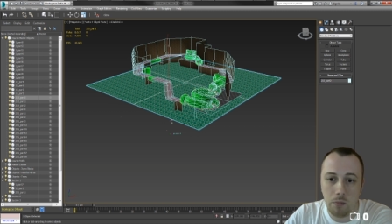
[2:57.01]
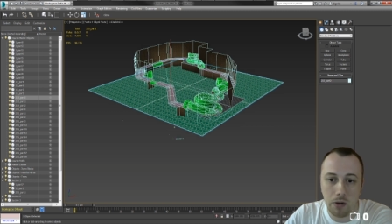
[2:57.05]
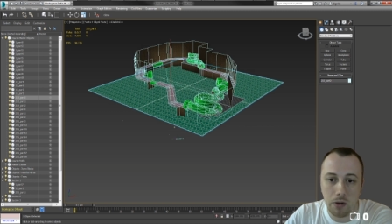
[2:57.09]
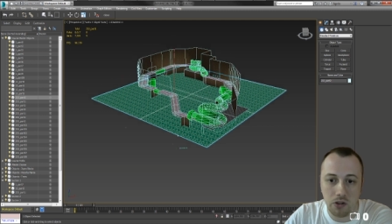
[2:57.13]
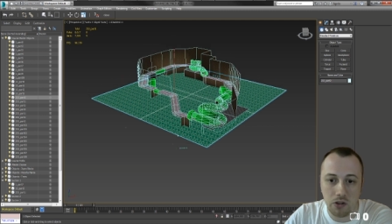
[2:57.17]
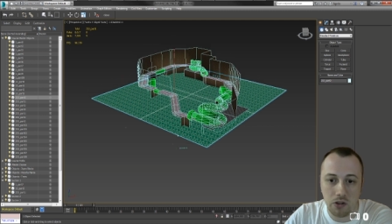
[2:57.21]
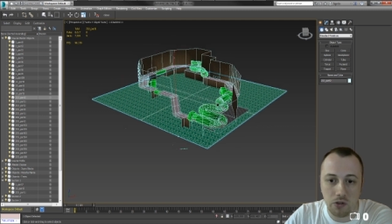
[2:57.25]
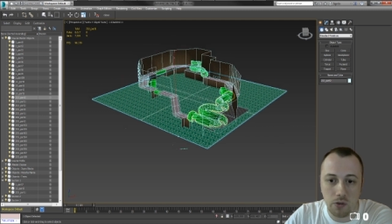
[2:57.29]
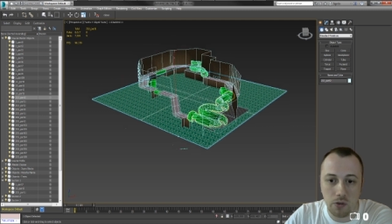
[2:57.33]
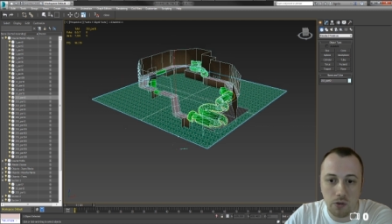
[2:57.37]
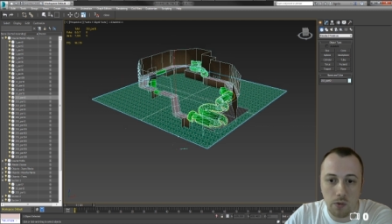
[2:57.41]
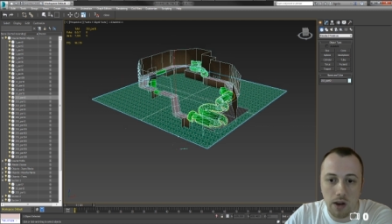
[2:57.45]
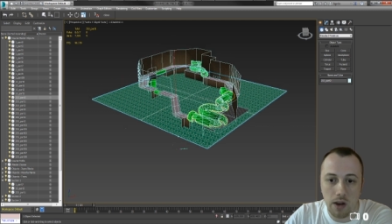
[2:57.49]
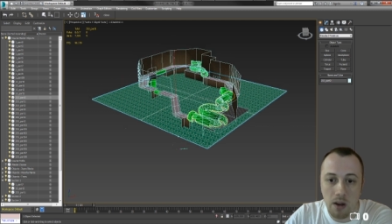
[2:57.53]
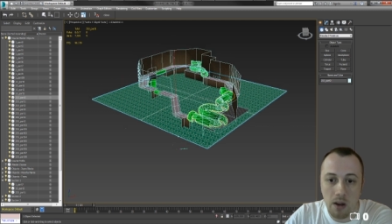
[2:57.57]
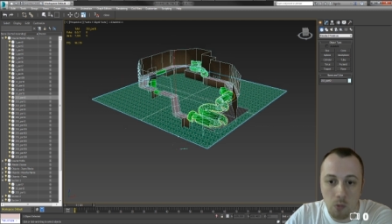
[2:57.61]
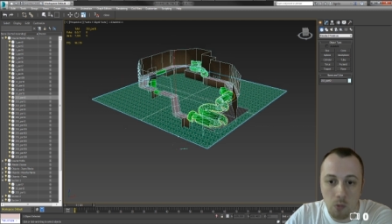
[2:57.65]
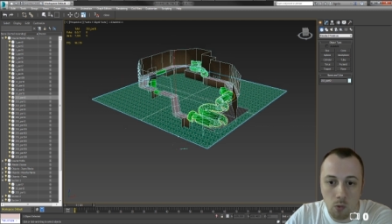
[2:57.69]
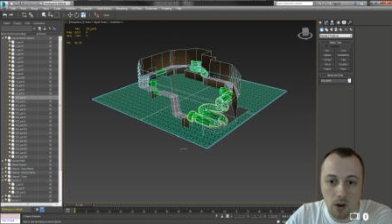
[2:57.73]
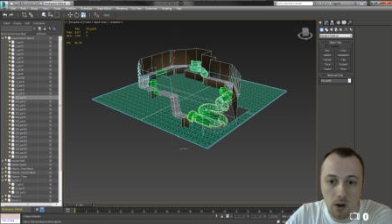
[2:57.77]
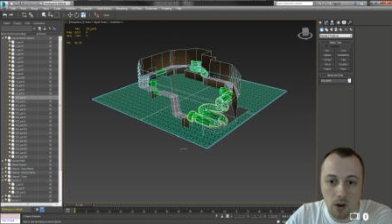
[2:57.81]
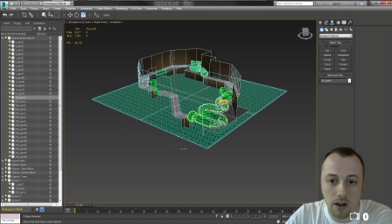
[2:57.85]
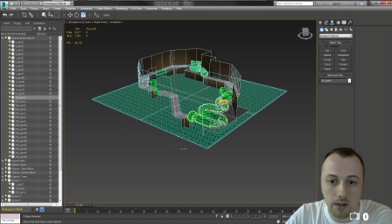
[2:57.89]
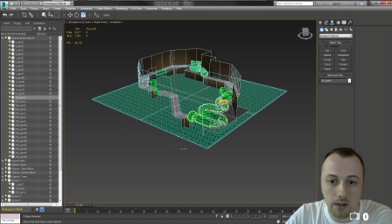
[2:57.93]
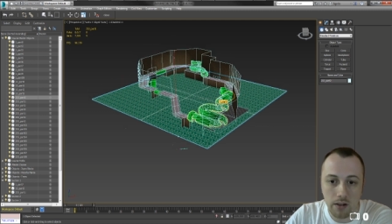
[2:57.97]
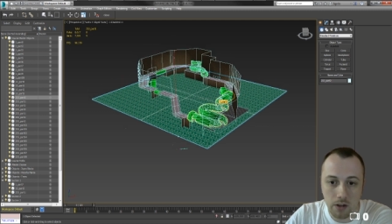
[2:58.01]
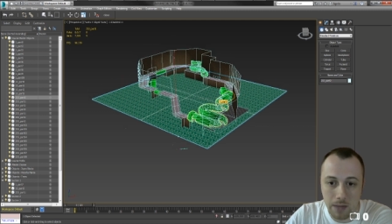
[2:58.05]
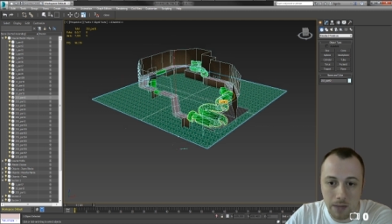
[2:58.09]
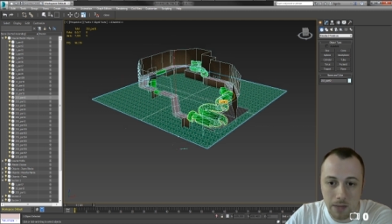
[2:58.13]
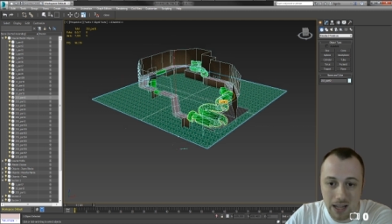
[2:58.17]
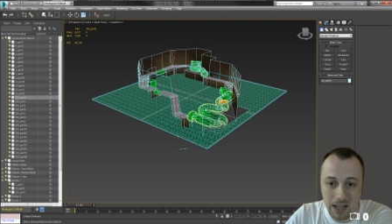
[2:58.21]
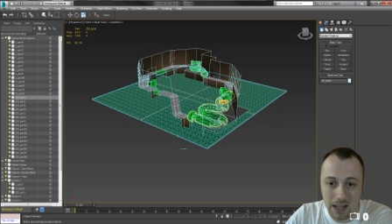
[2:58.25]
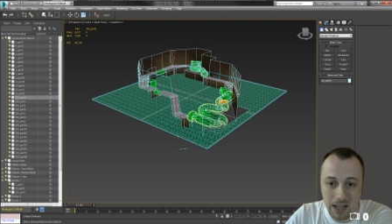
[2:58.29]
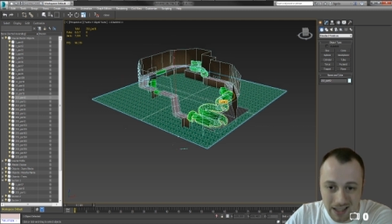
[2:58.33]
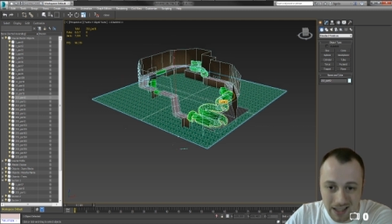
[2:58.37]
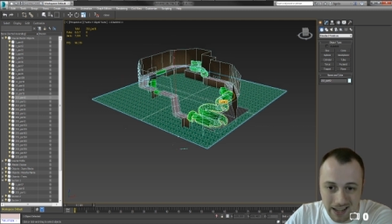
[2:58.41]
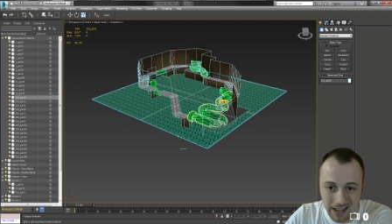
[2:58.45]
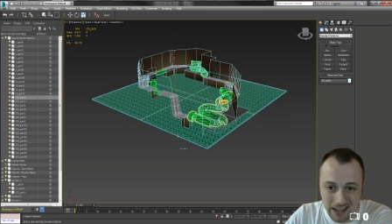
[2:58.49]
but you do not want to
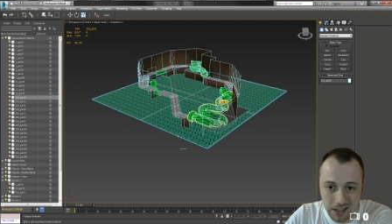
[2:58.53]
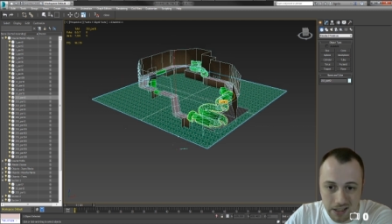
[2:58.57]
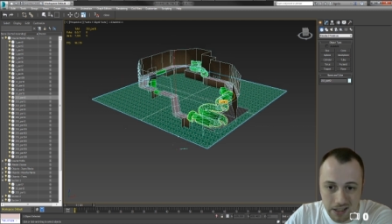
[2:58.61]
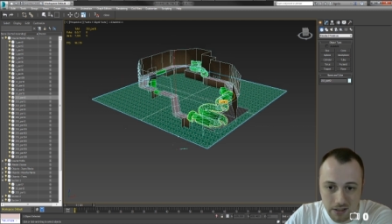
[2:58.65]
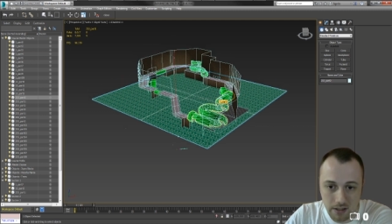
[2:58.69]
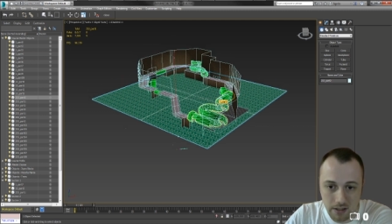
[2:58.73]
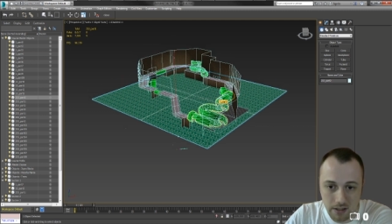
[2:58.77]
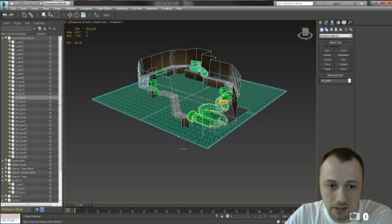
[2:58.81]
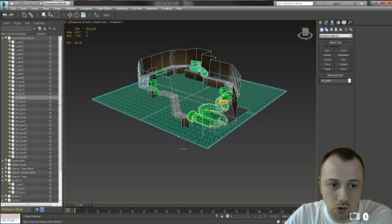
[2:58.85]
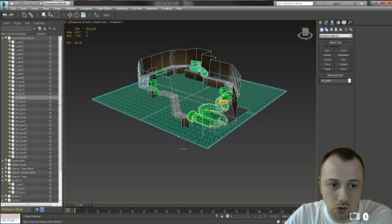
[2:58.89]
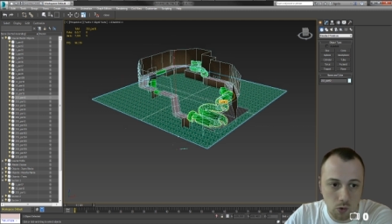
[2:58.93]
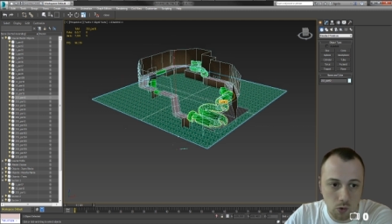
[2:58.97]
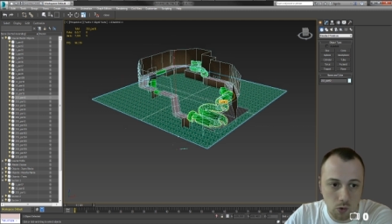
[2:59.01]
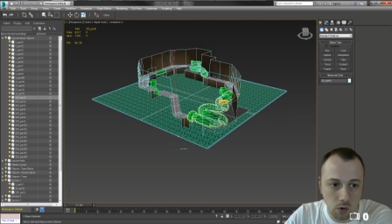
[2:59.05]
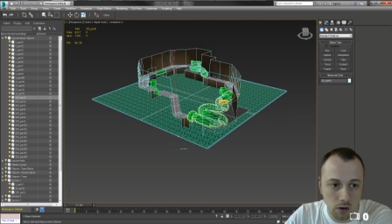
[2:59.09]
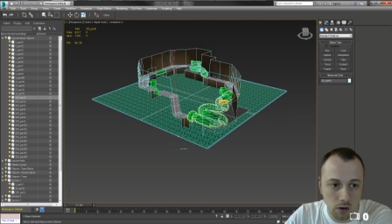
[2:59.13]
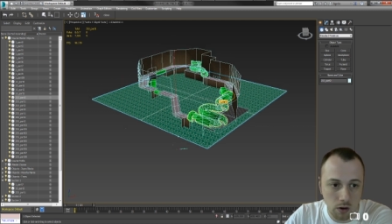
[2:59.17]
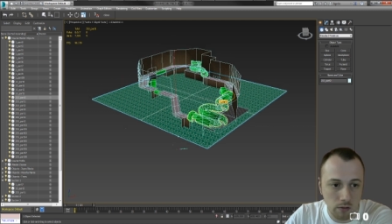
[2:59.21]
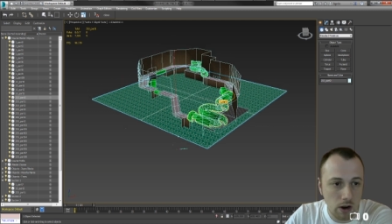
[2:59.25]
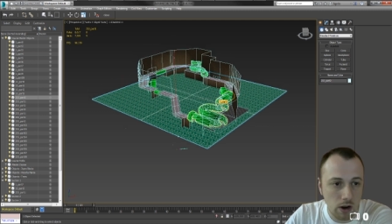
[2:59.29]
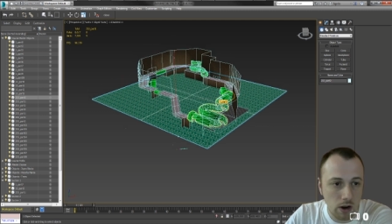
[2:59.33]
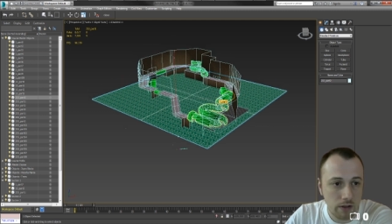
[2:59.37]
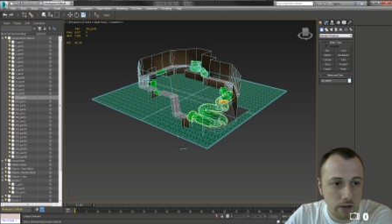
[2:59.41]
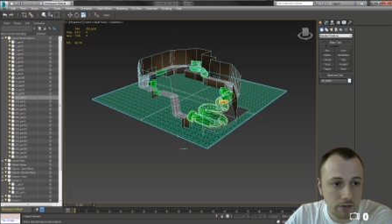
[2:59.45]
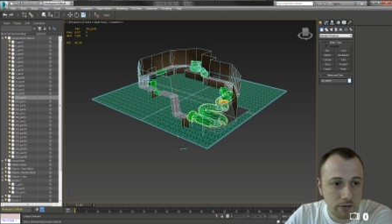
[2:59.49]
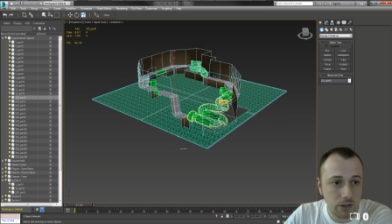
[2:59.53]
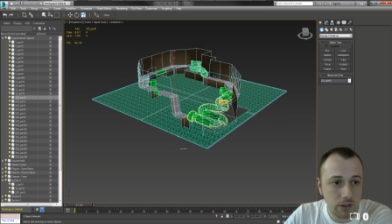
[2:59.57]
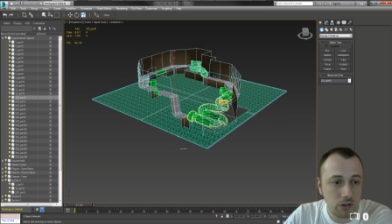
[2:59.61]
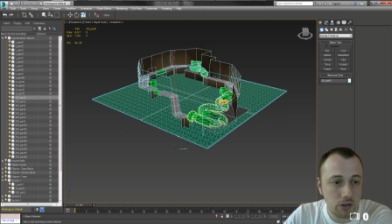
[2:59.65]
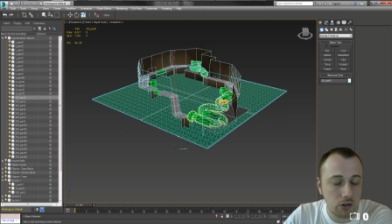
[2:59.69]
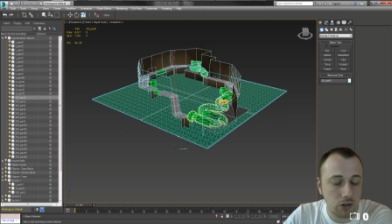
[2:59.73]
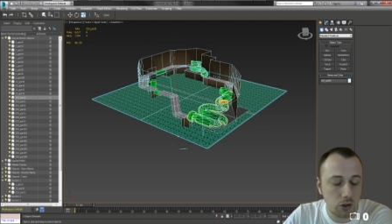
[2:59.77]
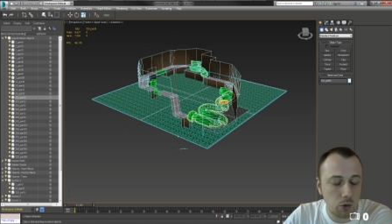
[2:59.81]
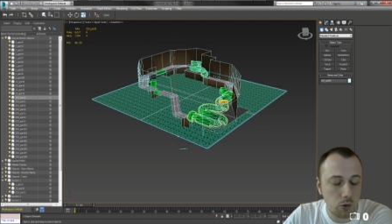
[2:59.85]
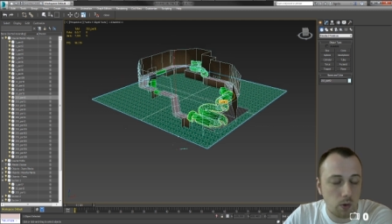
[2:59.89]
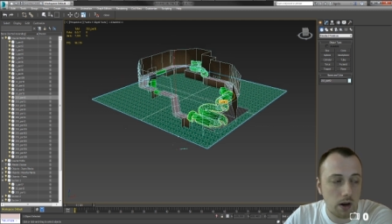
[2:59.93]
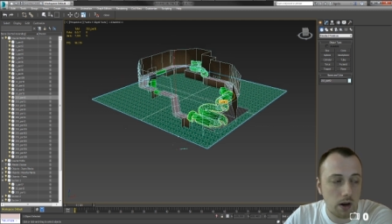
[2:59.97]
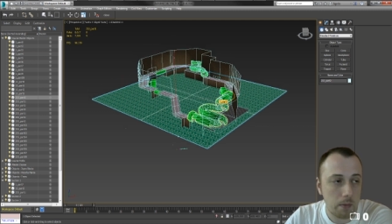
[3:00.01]
make an instance or a
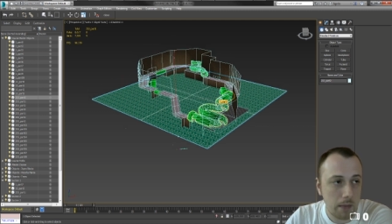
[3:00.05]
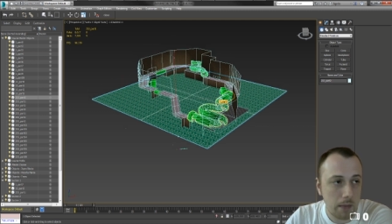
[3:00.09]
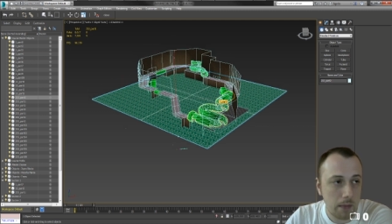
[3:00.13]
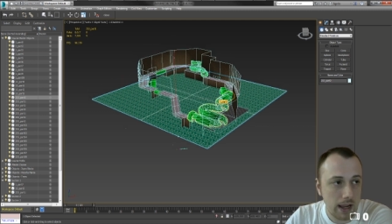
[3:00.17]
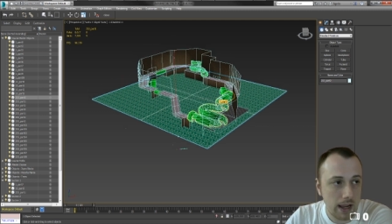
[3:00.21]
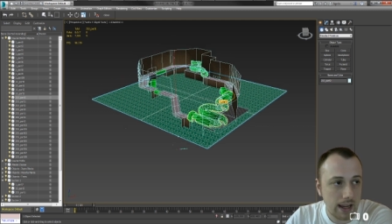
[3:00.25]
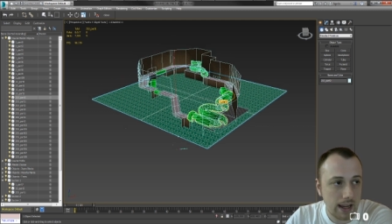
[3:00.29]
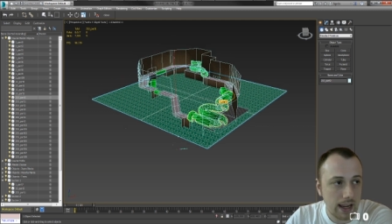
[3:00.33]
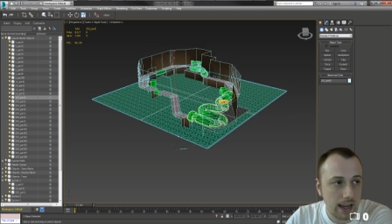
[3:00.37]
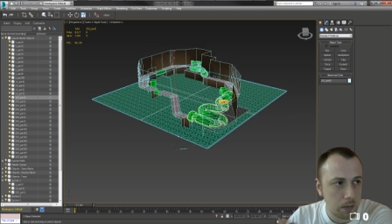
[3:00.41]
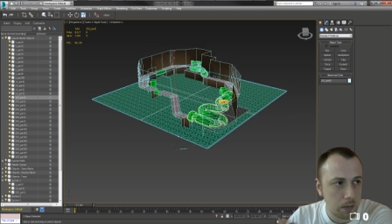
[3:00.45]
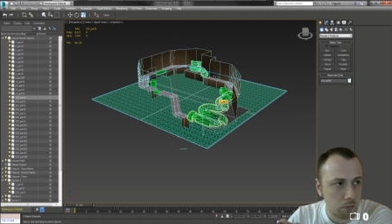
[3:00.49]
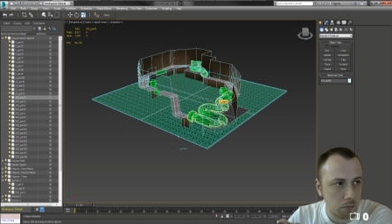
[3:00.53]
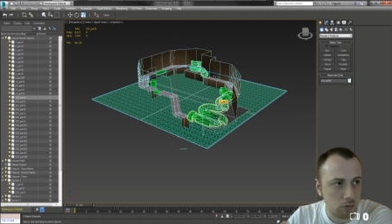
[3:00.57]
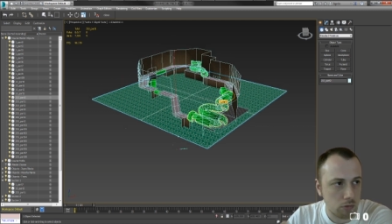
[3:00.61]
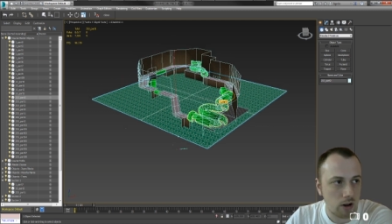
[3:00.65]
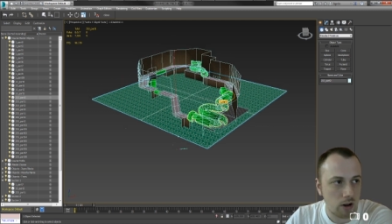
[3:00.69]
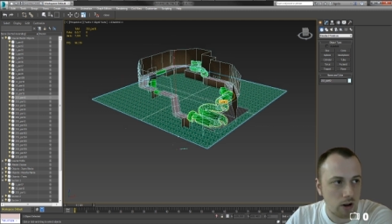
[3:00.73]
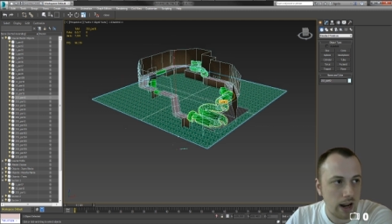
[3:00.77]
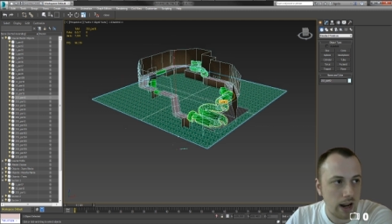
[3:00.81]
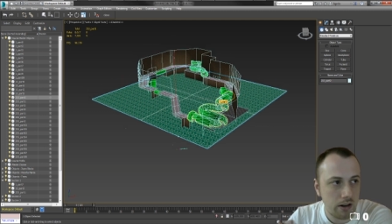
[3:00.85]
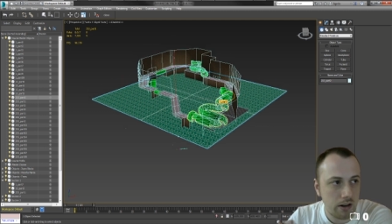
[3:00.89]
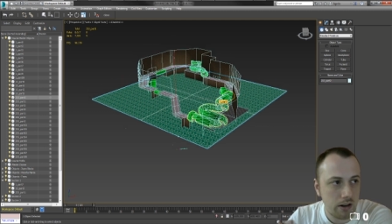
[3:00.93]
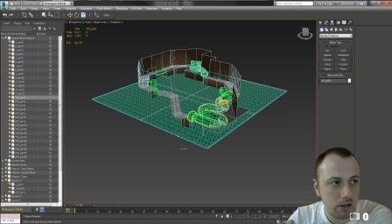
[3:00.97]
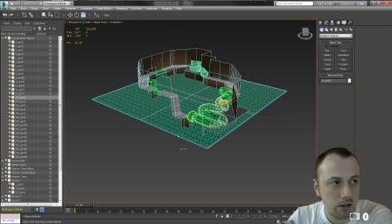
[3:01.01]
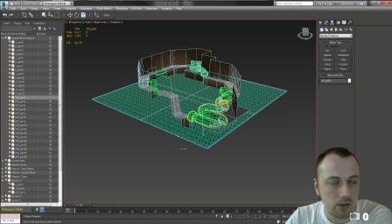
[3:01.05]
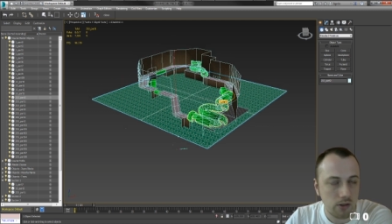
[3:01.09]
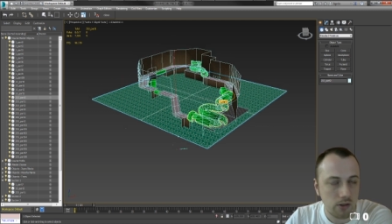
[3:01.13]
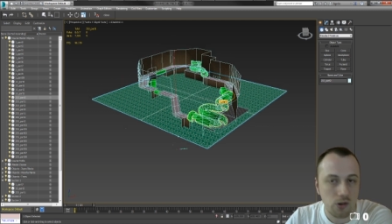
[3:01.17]
reference. You want to make a brand